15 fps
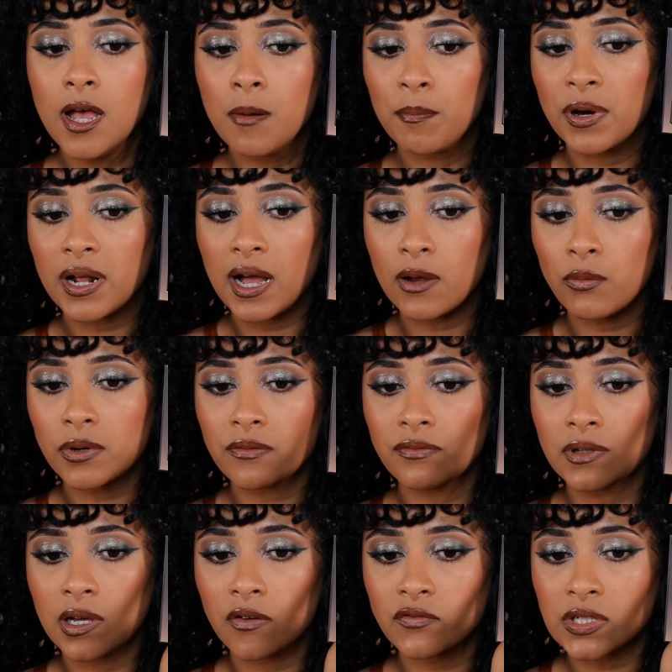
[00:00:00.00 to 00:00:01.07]
but I would have
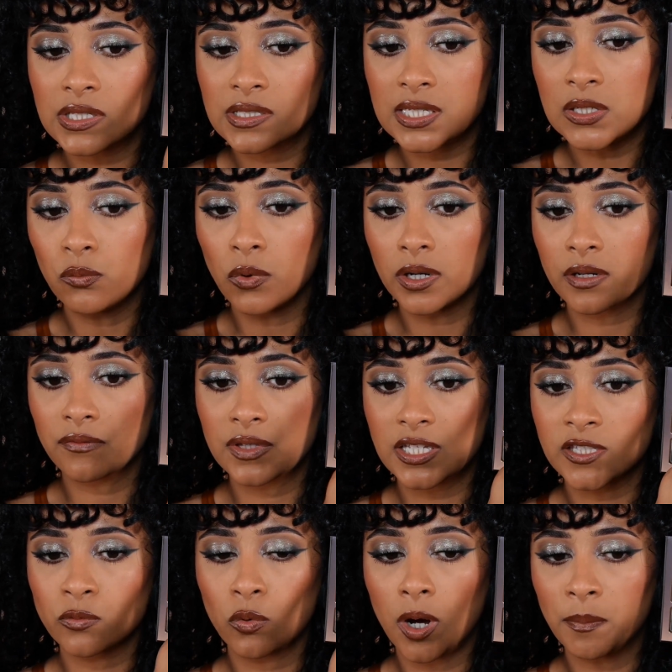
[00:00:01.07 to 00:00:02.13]
loved to see one of
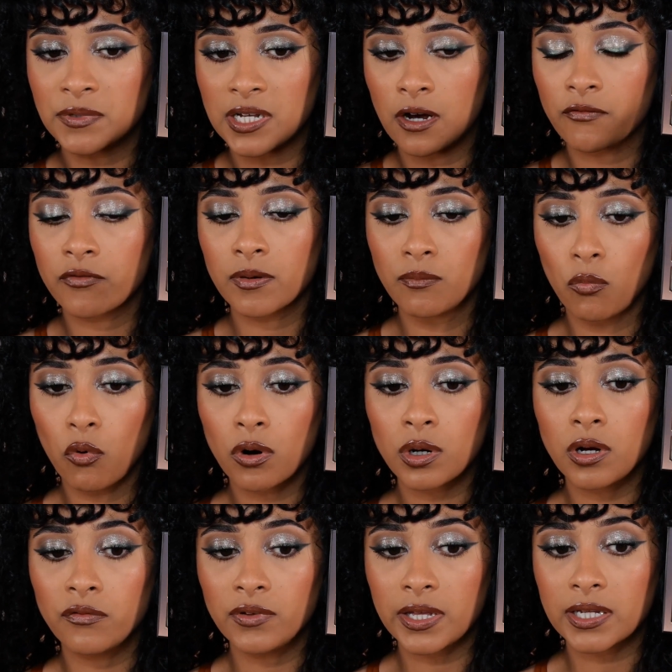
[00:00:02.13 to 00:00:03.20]
these swapped out for more
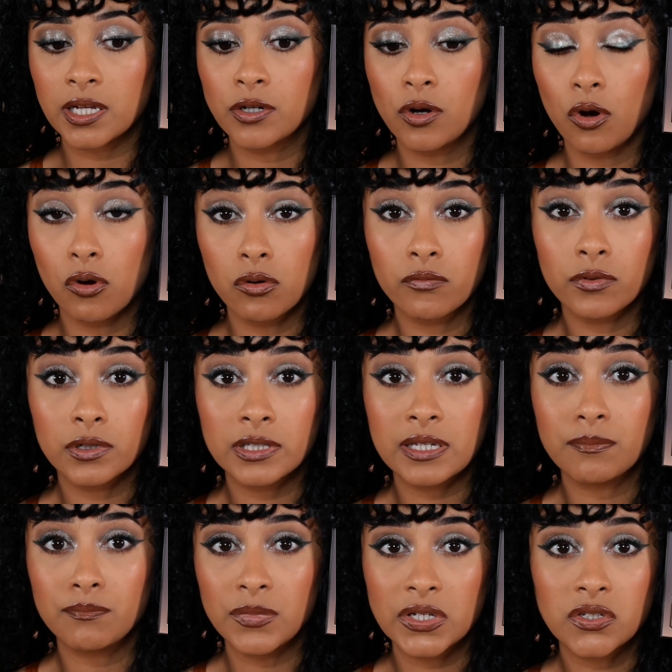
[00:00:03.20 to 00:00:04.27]
of like an overly
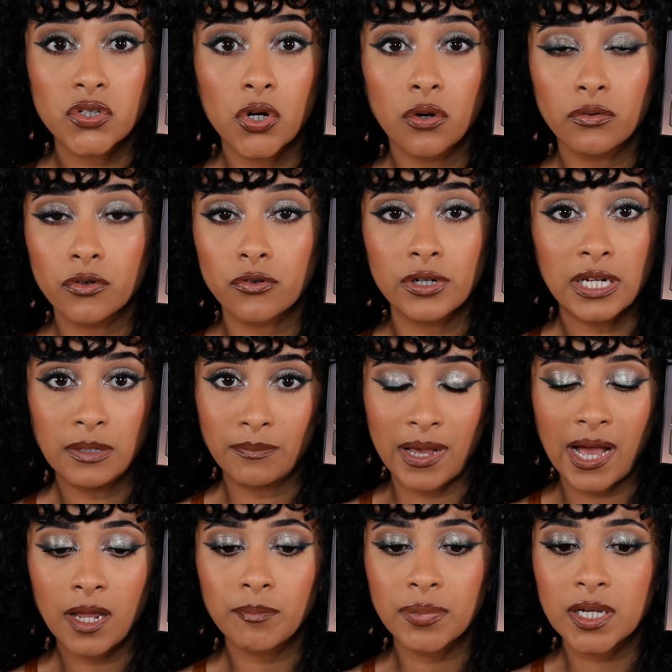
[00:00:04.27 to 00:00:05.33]
mid-tone green matte,